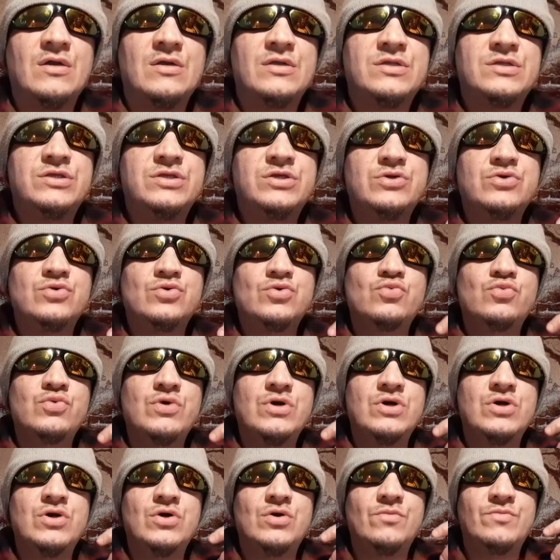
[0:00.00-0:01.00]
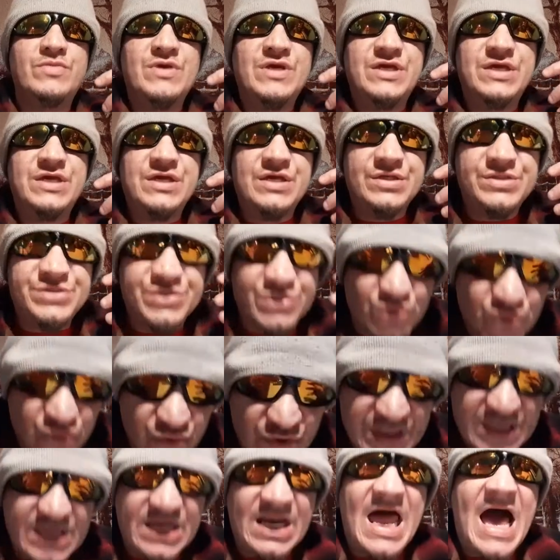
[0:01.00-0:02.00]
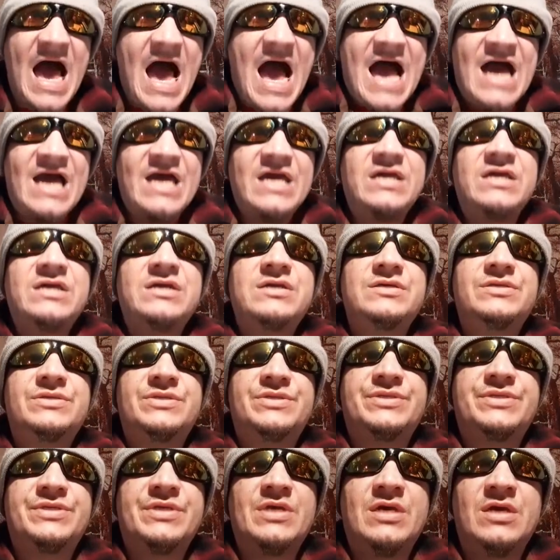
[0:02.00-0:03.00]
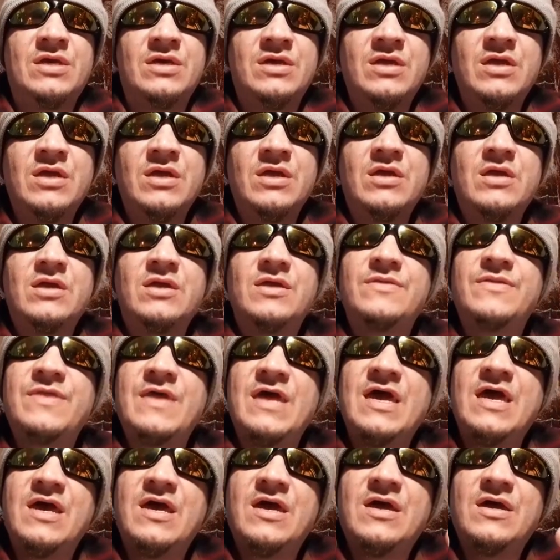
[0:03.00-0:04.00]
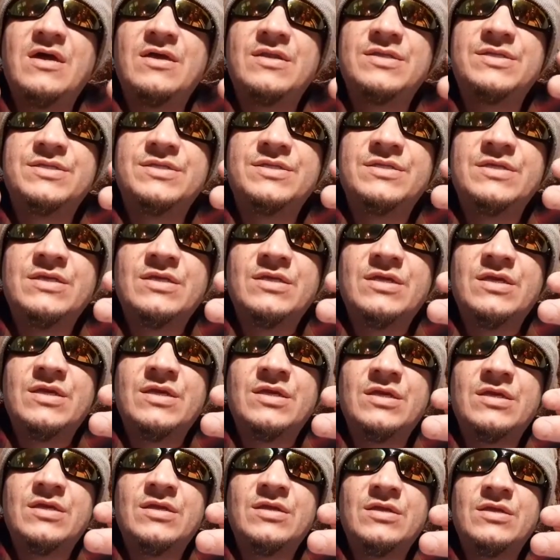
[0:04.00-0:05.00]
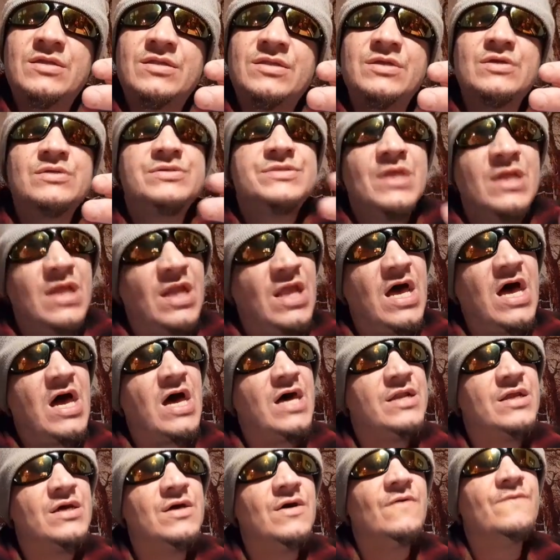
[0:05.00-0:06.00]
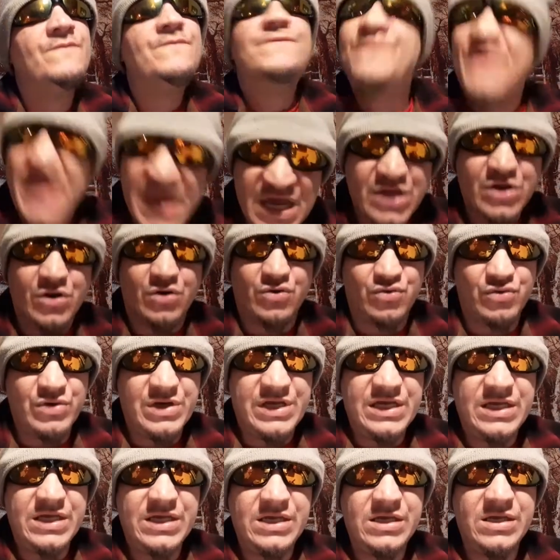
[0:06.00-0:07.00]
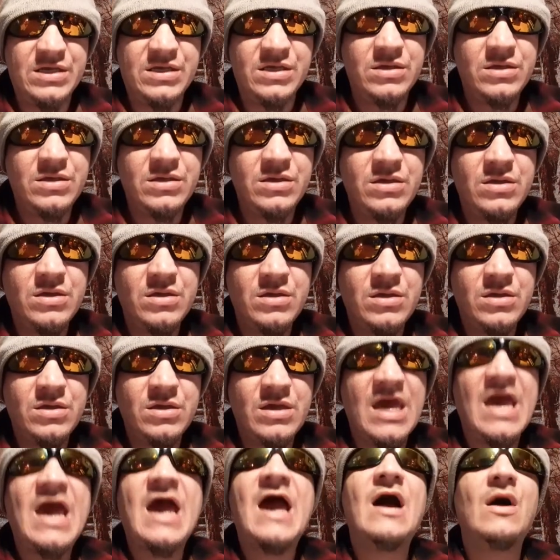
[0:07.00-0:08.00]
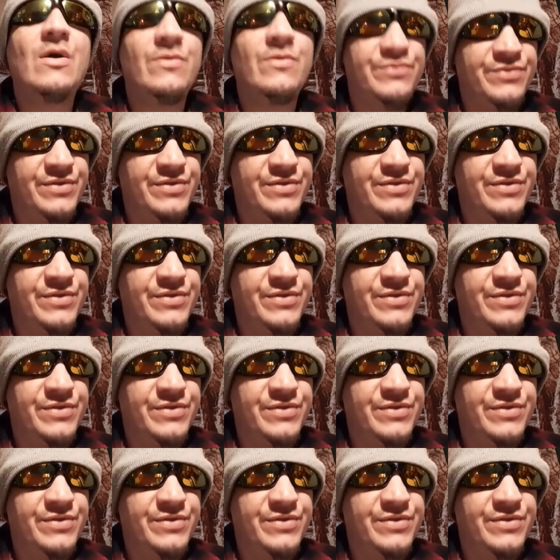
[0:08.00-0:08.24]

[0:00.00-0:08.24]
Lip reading: you will begin to realize that there's a lot of fakery out